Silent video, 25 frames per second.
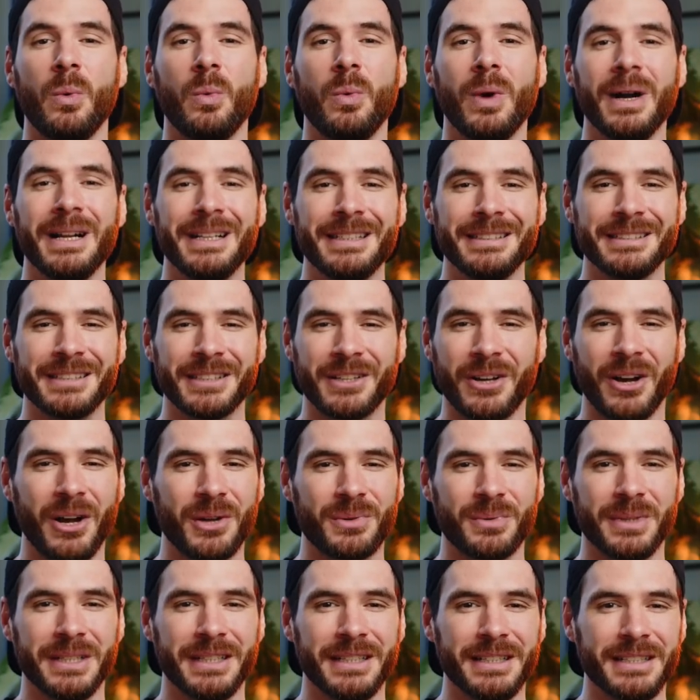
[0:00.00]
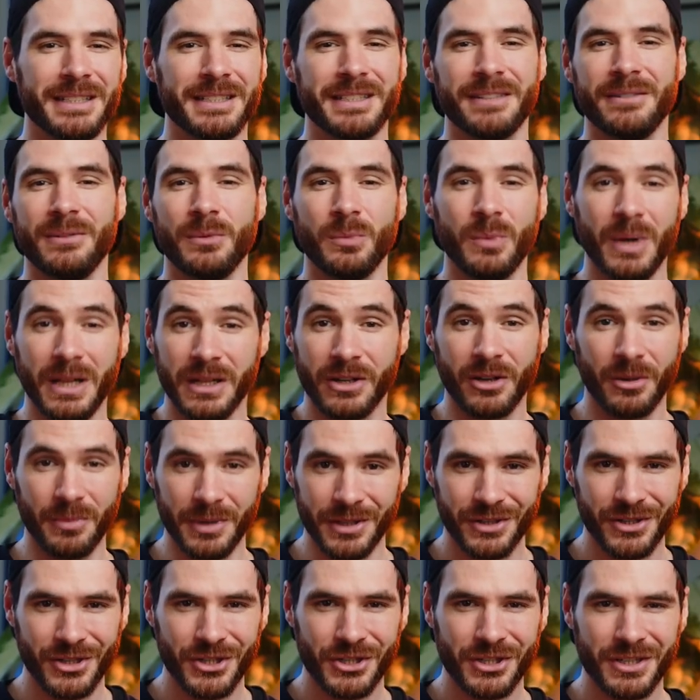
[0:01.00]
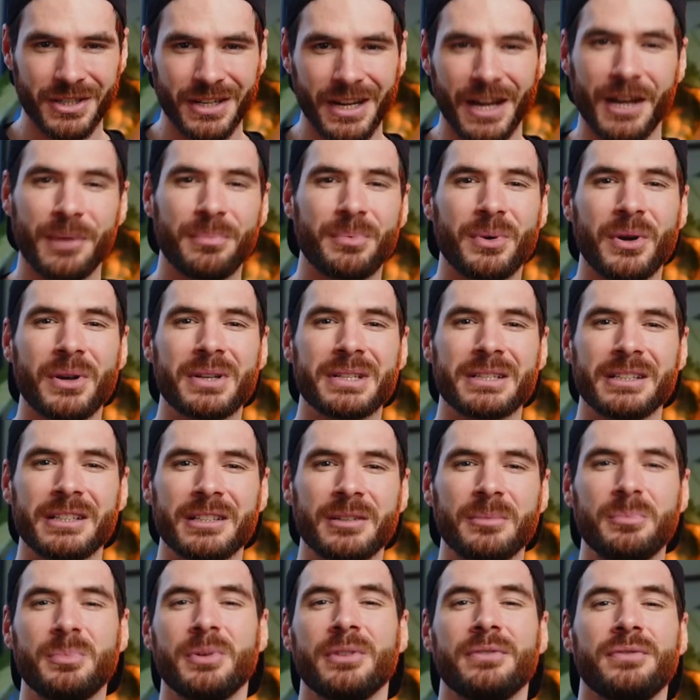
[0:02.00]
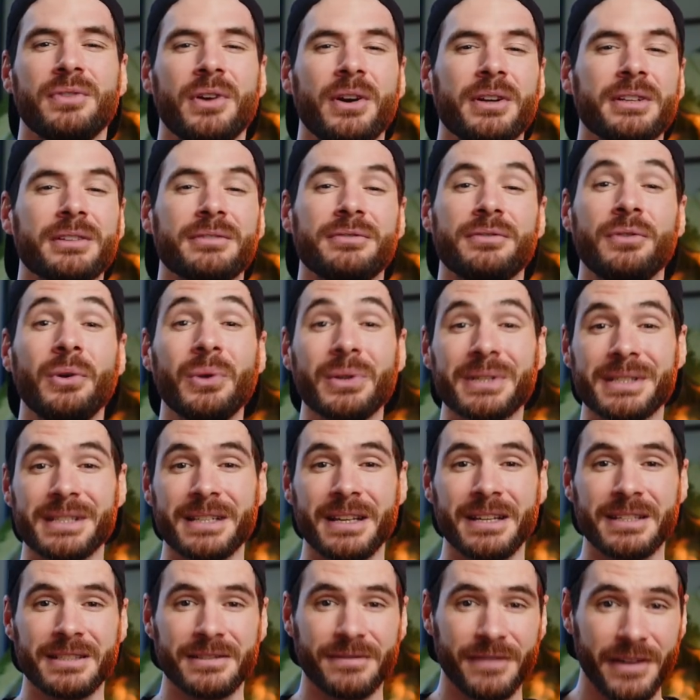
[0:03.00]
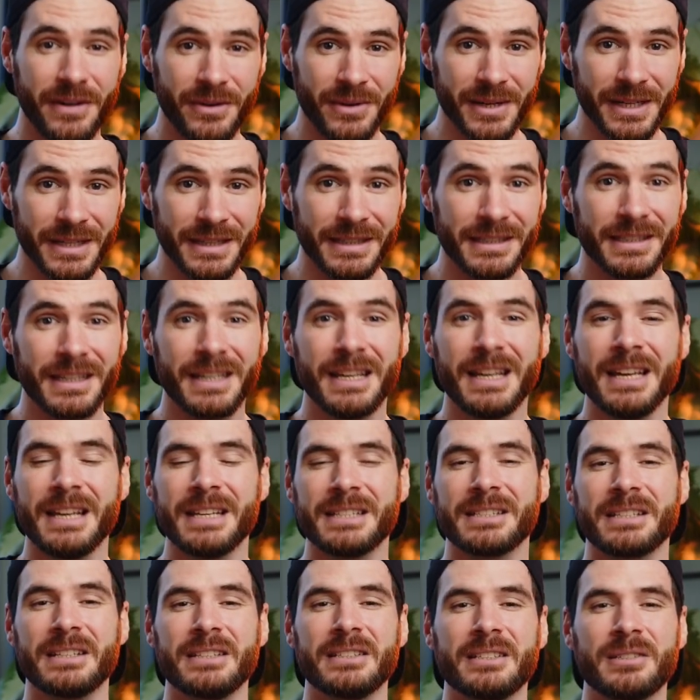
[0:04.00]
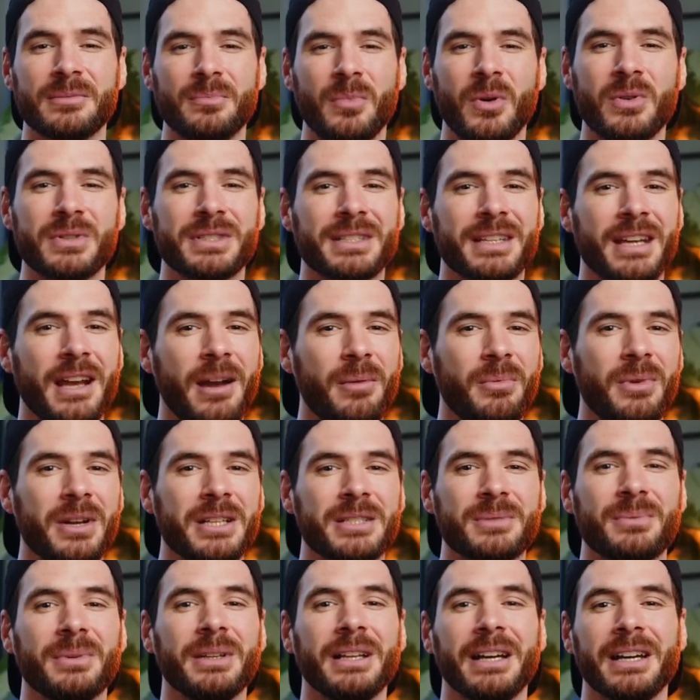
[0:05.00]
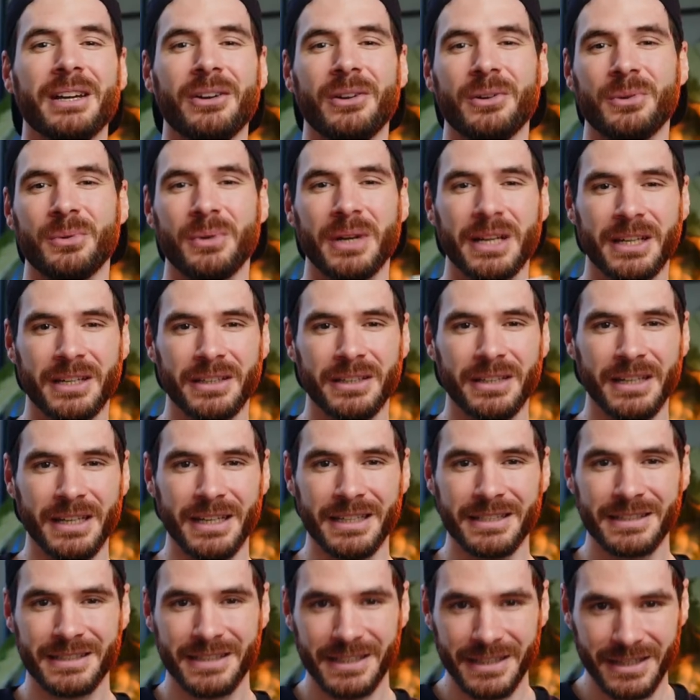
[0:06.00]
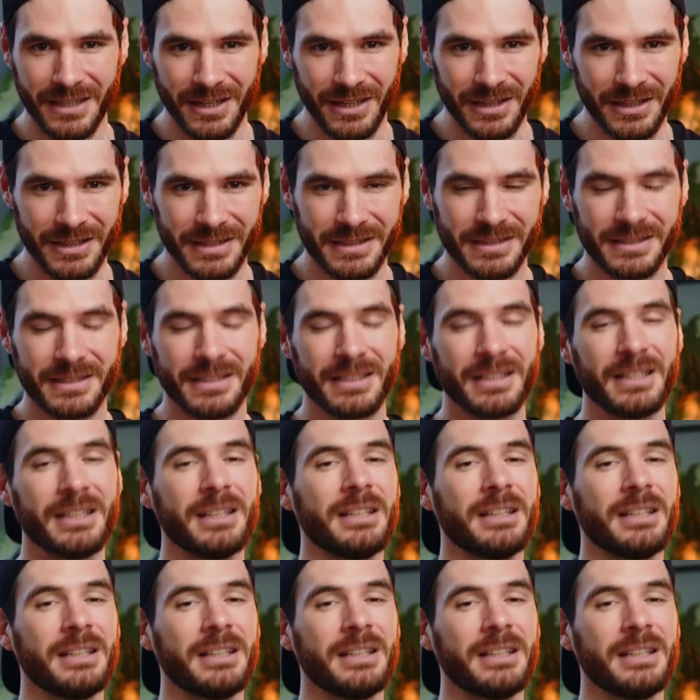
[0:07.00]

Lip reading: While the card reader is a welcome addition, I personally prefer the full-size variant, since most cameras rely on regular SD cards.